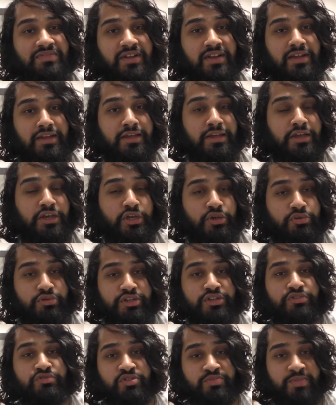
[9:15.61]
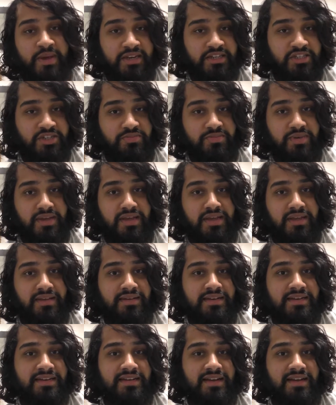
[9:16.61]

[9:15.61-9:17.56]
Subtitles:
like, you disrespected me,